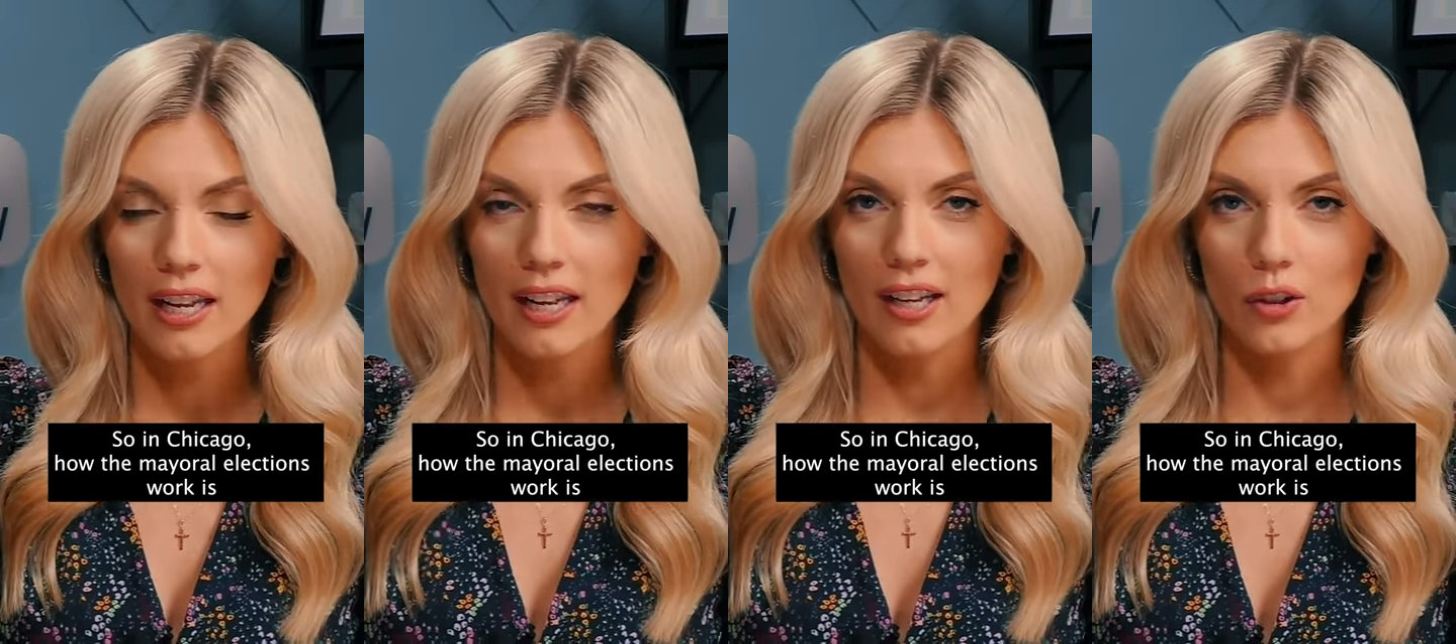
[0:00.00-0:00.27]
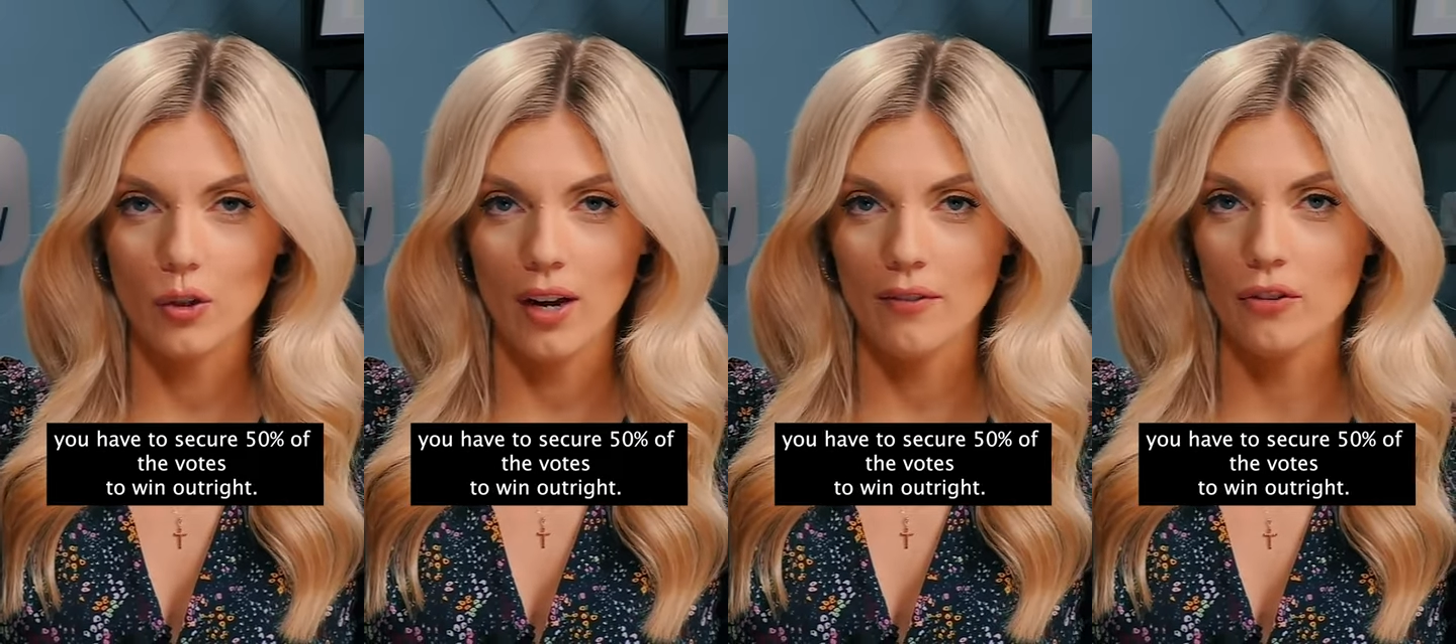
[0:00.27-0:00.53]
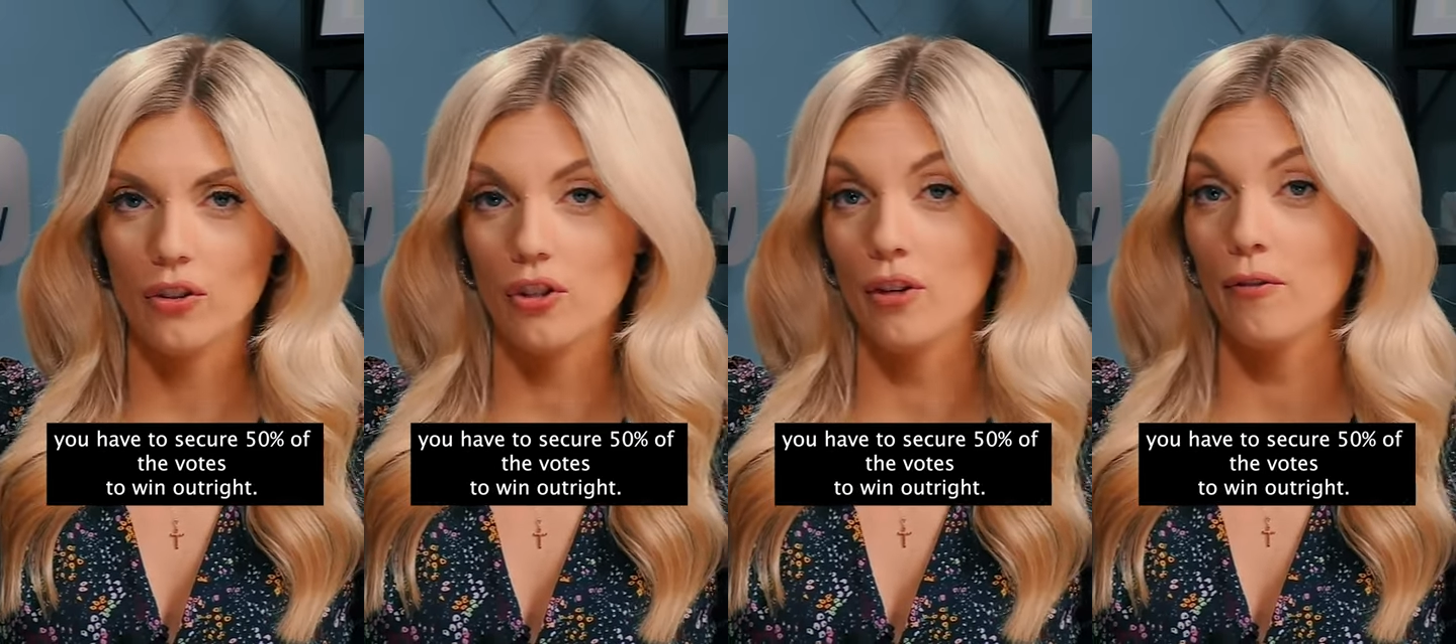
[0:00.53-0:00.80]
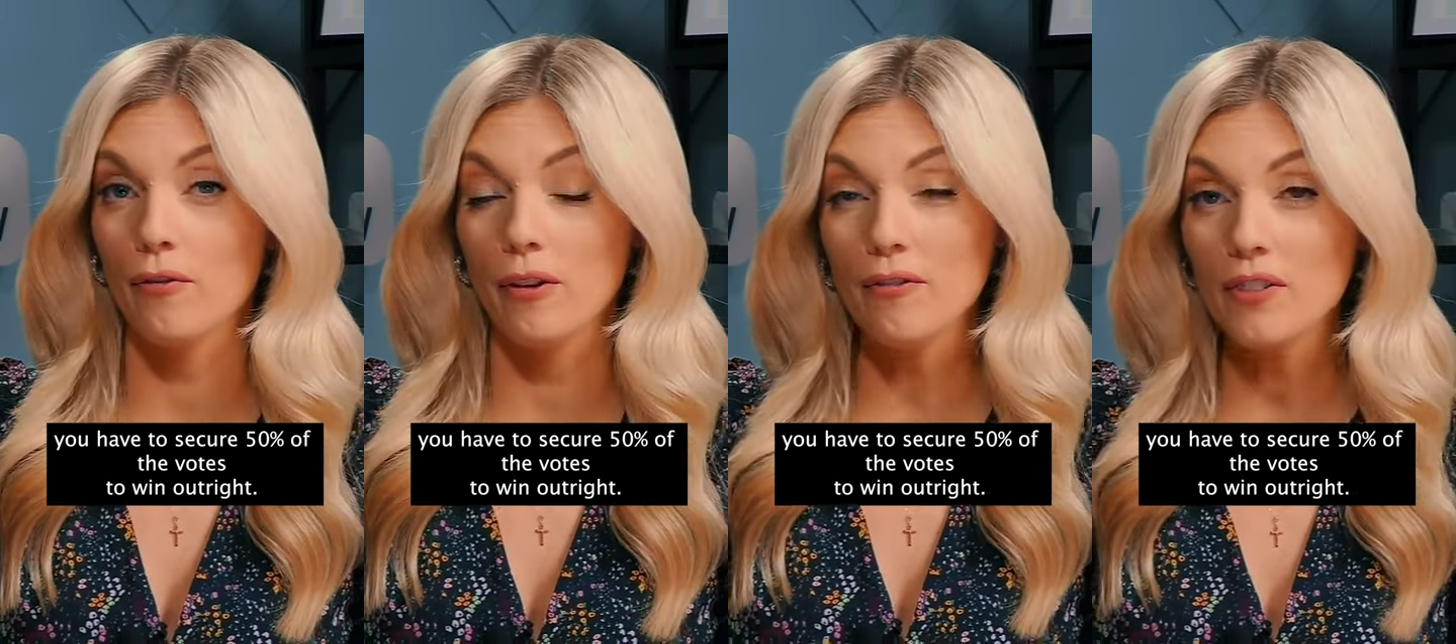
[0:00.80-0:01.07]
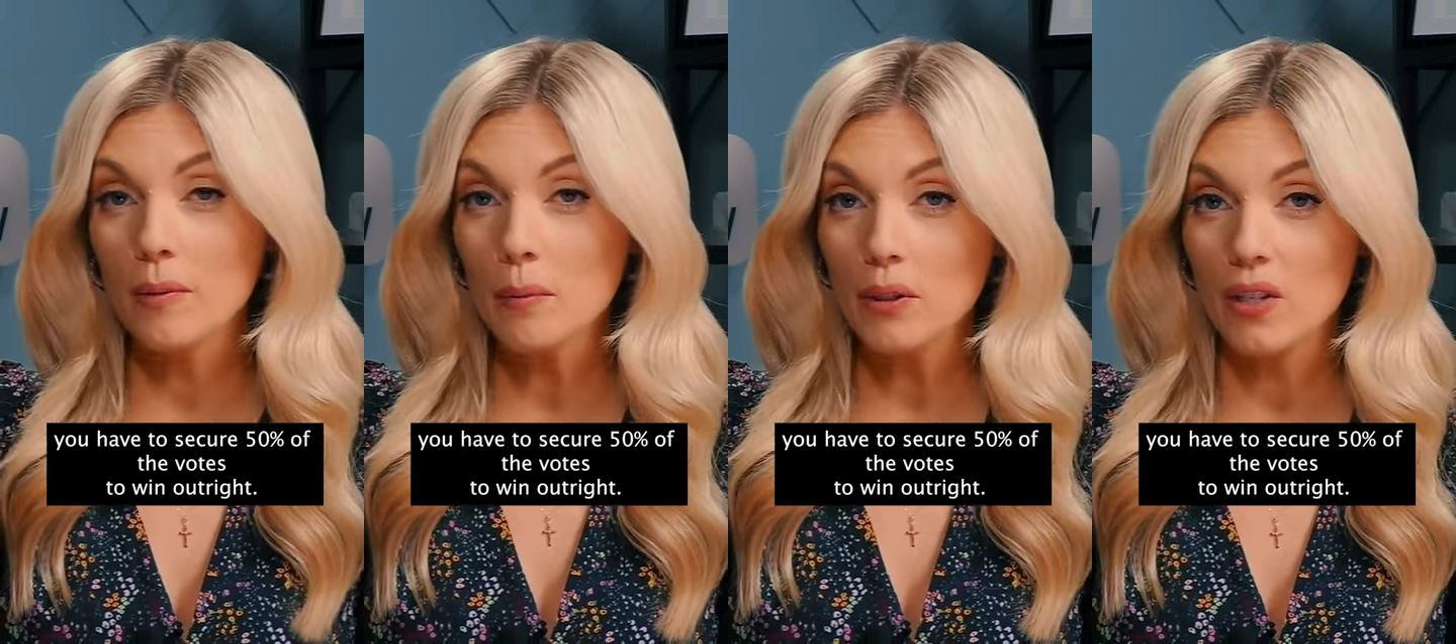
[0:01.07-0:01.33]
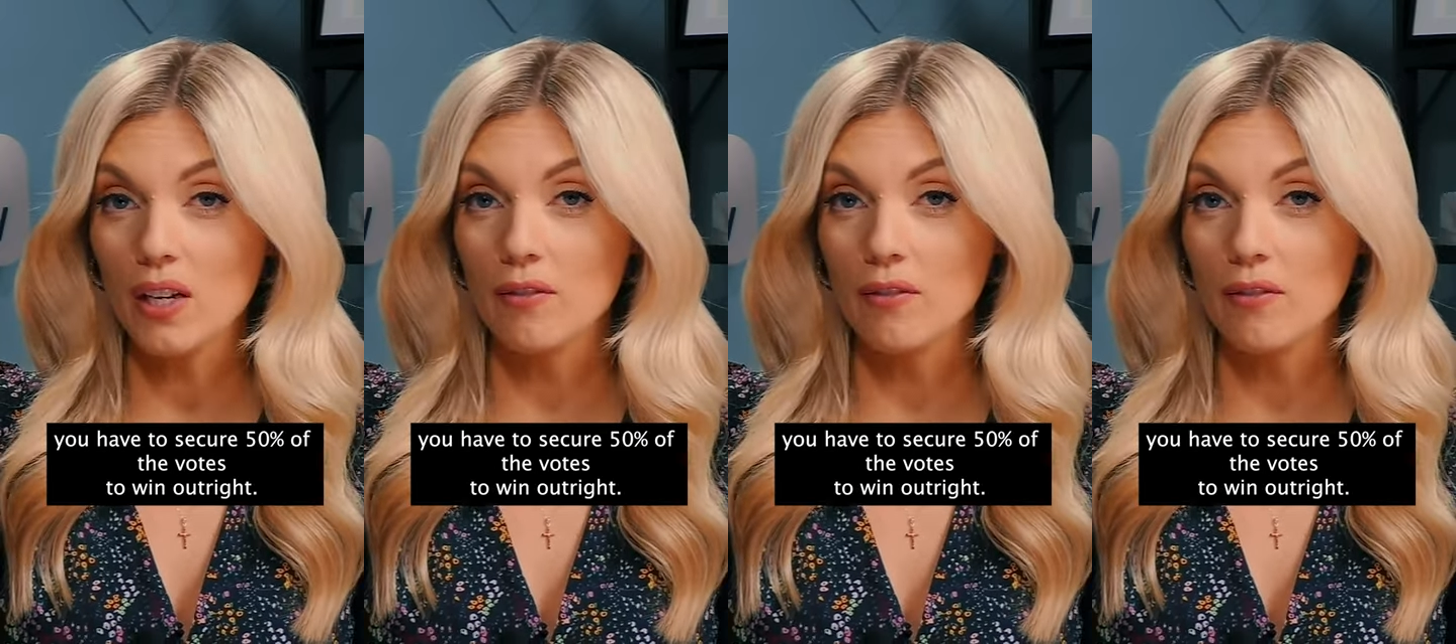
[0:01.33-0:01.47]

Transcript: is you have to secure 50%